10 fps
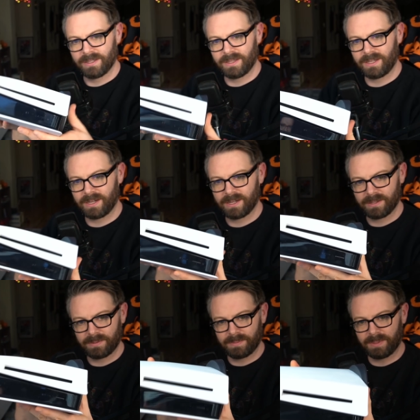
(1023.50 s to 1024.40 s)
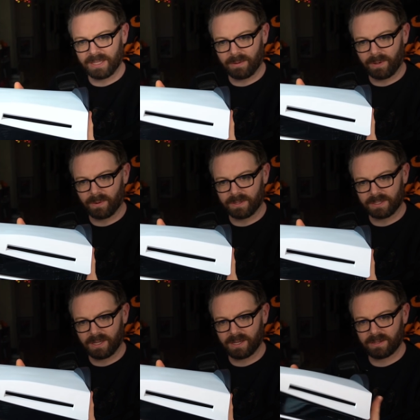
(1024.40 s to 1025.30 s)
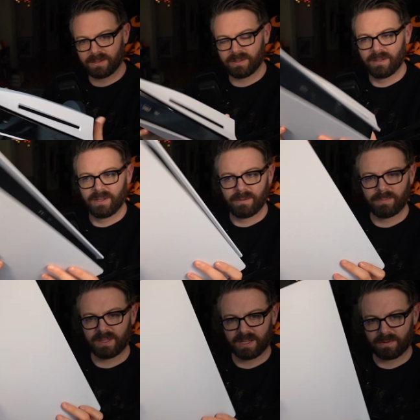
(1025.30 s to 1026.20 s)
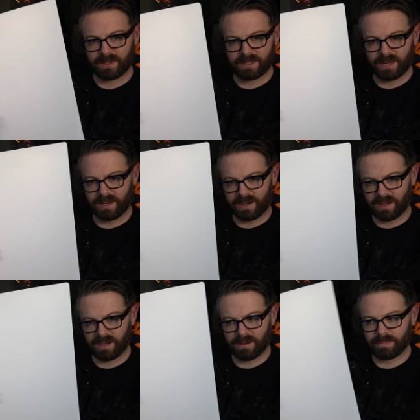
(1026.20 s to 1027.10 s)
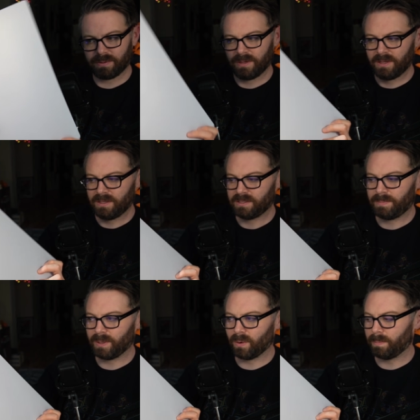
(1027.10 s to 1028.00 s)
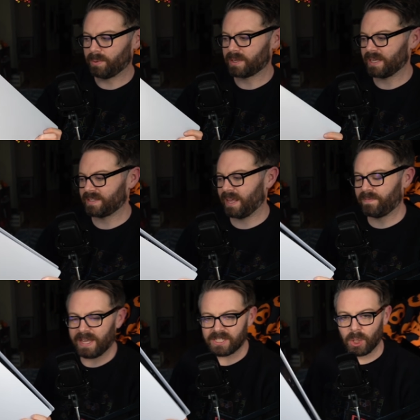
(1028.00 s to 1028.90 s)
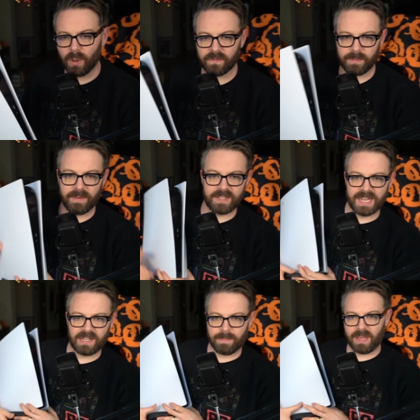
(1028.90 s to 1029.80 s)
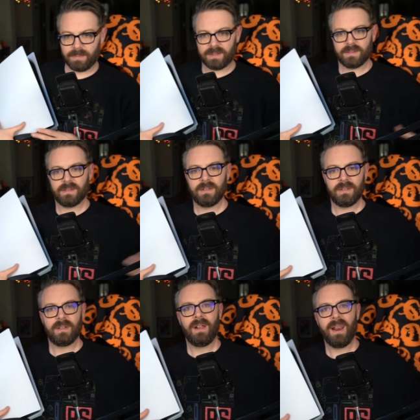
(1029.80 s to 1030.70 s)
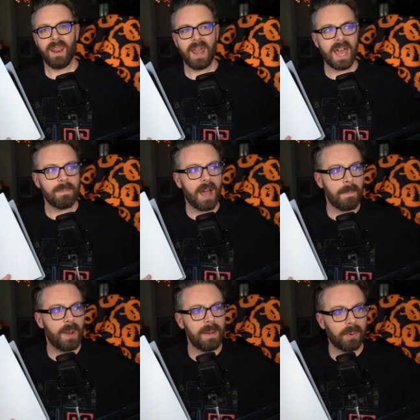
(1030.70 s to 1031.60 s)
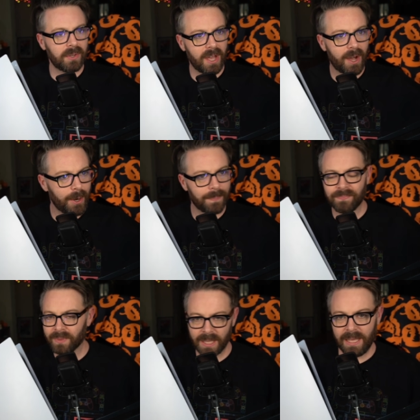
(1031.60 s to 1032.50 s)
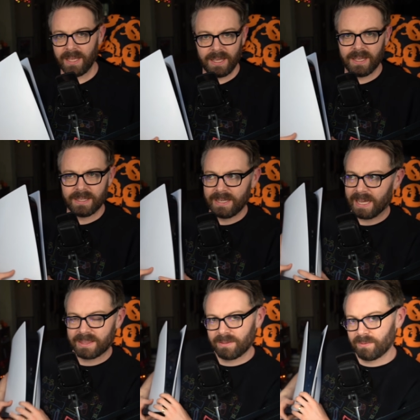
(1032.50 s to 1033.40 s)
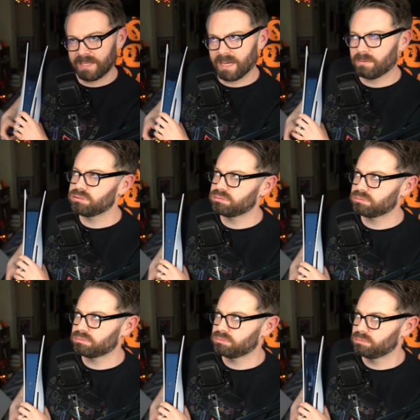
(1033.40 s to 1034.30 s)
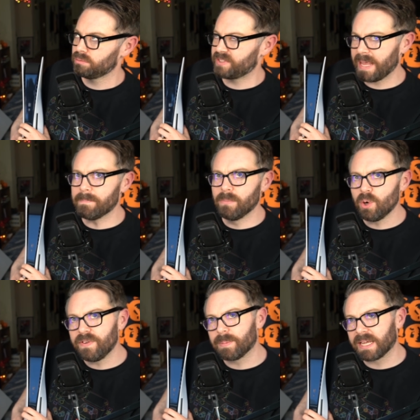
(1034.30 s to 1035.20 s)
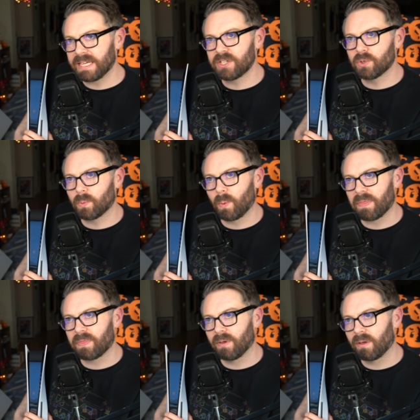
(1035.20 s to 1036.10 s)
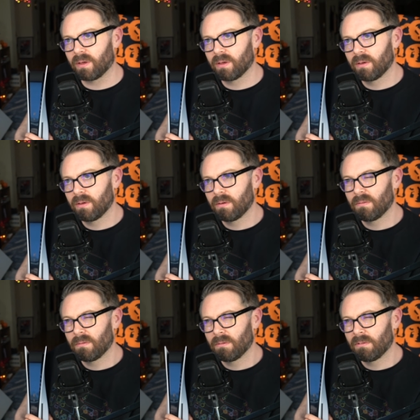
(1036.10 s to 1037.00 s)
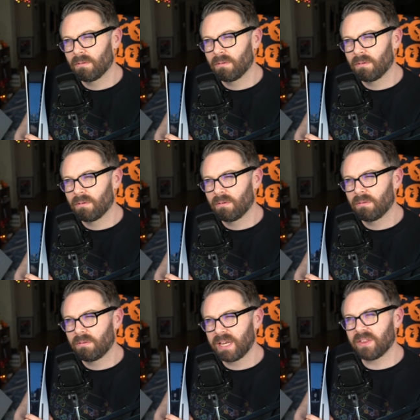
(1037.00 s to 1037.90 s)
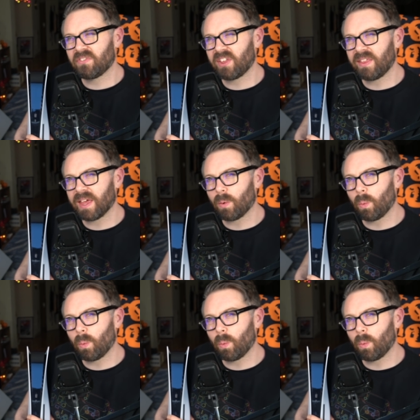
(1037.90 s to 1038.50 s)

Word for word: There. Be that way horizontal. Be that way standing up. This big old book. if you had two of them, you have the Ten Commandments. Let my people go. Not, not, same movie, but he didn't do it with the, he didn't say that